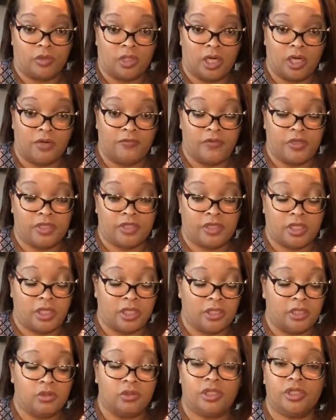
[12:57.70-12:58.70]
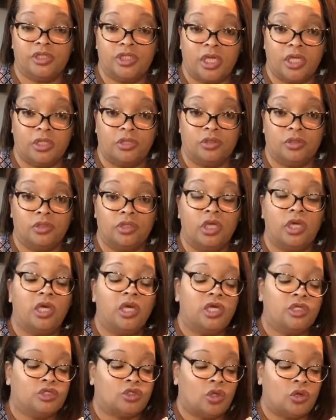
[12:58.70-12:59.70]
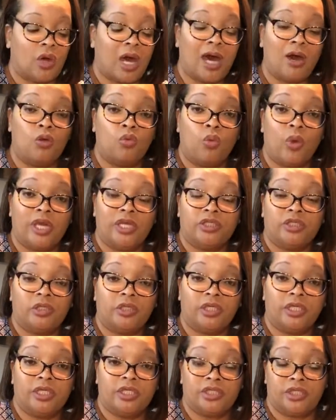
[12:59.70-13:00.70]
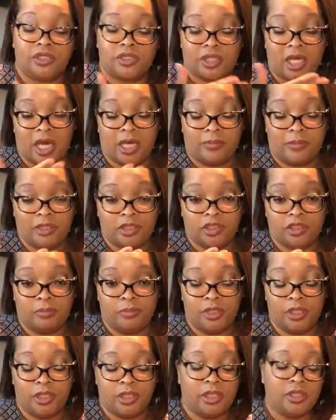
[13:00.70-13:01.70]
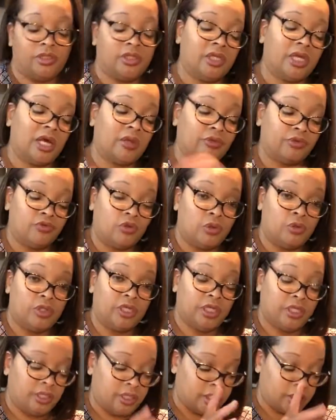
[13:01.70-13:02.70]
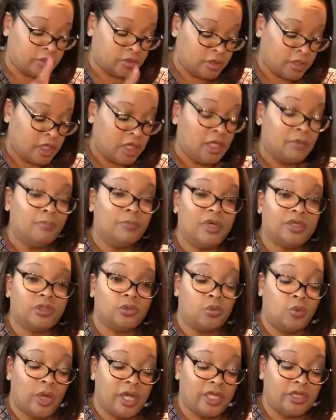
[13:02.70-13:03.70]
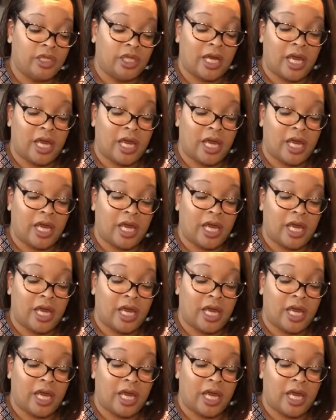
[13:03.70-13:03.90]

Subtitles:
of this little container. So I'll wait till it gets established a bit and then I'll throw it in there. But the way that